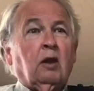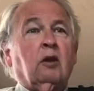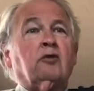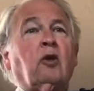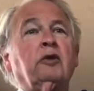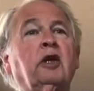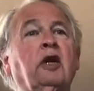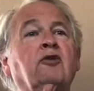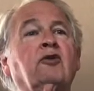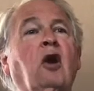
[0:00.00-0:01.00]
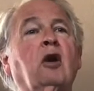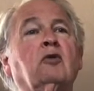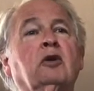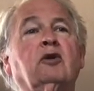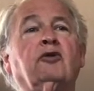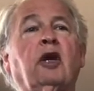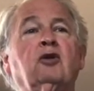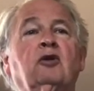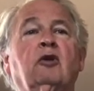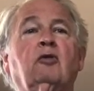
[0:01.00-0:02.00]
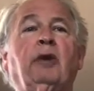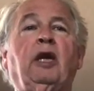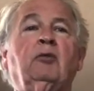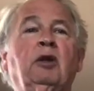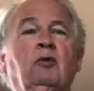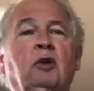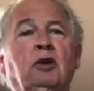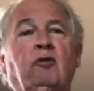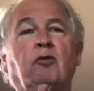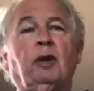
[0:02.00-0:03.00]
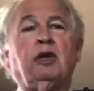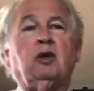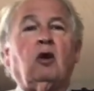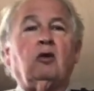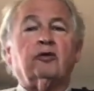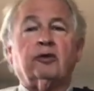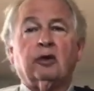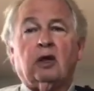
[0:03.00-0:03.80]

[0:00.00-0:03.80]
So in the next song, which is Hush Little Baby, which everybody knows,